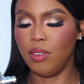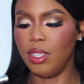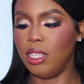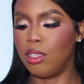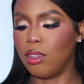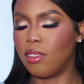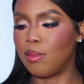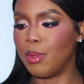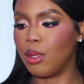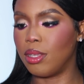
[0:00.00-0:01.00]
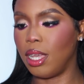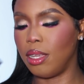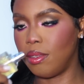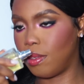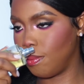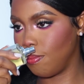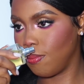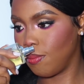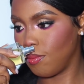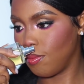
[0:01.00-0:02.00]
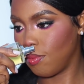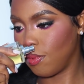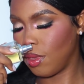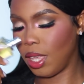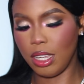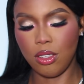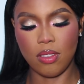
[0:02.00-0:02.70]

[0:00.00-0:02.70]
really does smell nice. I